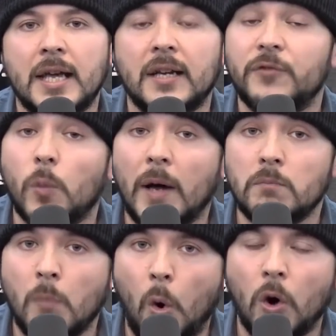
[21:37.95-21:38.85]
and if you want
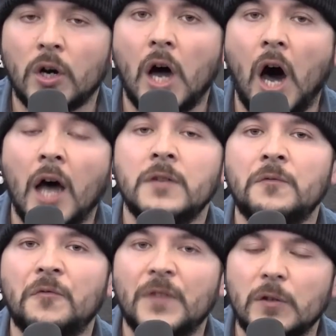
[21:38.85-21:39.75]
more
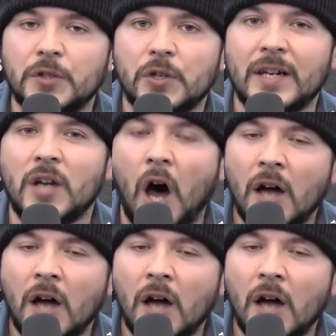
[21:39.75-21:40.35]
unfiltered and